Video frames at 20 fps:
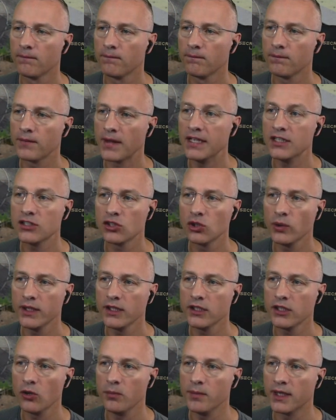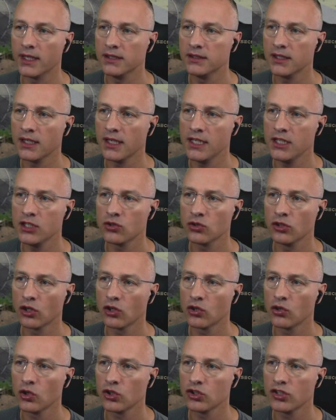He's slowing down because he's going to
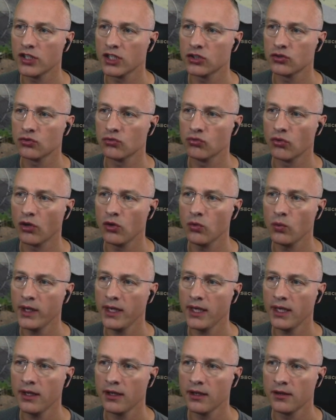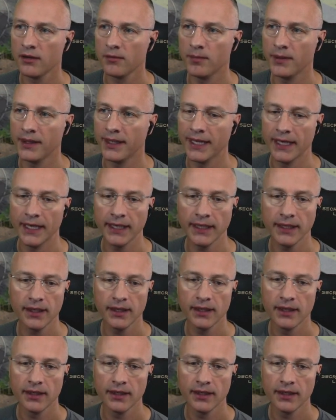cross this runway beginning,